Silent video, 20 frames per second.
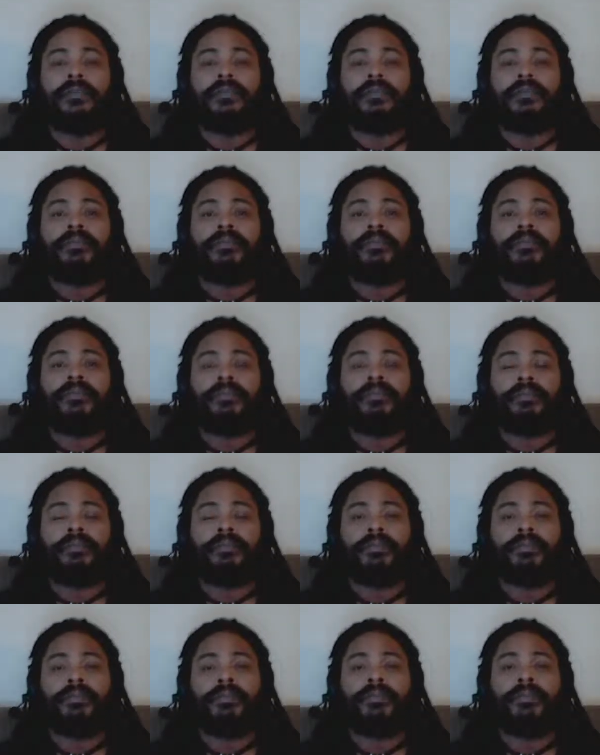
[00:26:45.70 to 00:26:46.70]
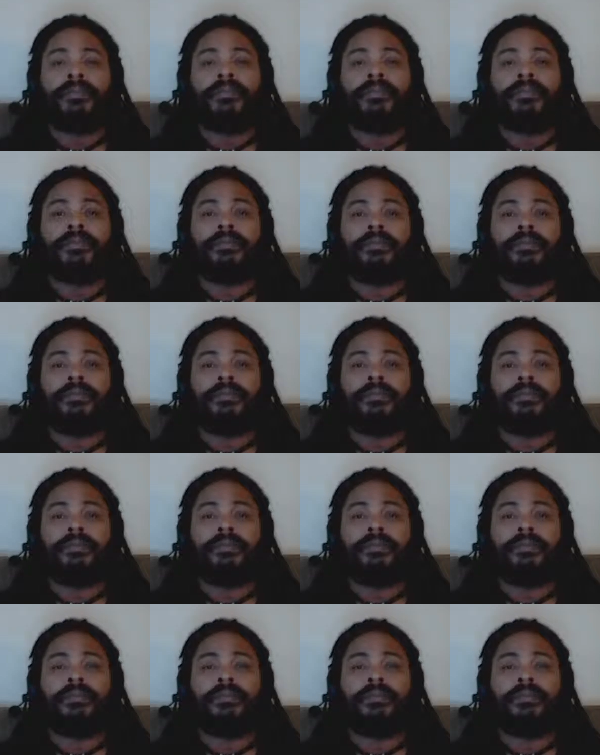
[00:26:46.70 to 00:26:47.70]

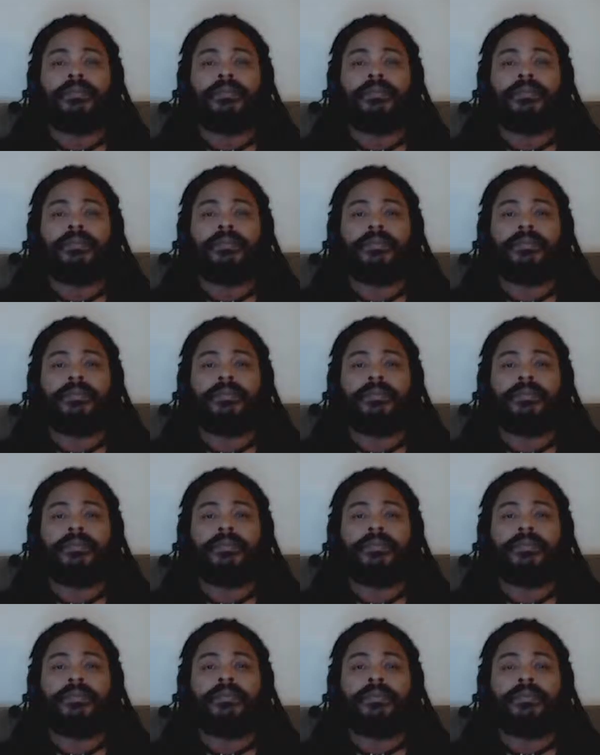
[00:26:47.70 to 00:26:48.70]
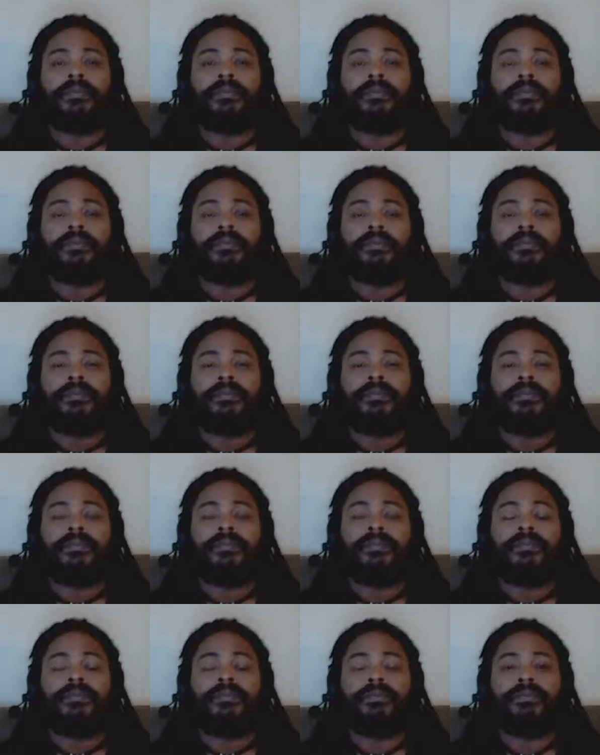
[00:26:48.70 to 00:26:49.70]

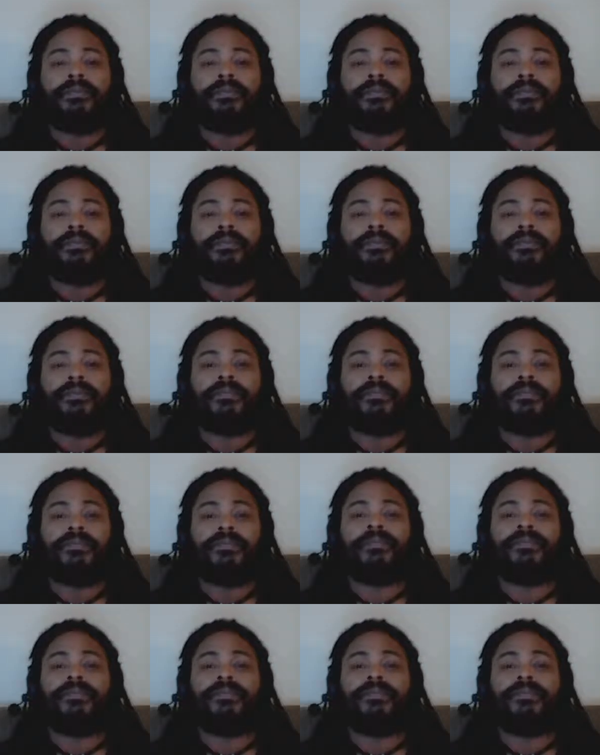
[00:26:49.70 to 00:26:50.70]
Nothing is said.